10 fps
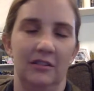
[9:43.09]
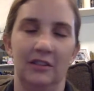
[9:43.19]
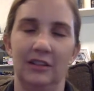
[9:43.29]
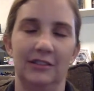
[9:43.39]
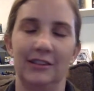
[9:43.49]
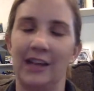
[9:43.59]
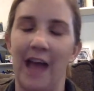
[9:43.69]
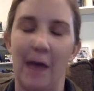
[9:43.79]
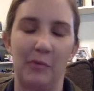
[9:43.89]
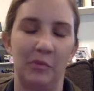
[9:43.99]
it's going to
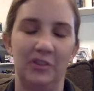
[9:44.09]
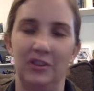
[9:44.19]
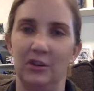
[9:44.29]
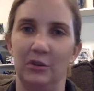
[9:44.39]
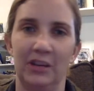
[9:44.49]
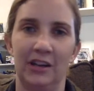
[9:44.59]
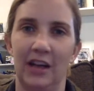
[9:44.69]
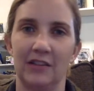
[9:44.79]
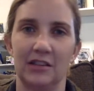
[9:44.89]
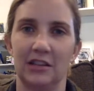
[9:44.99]
happen with DOE and
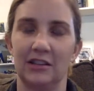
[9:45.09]
NASA.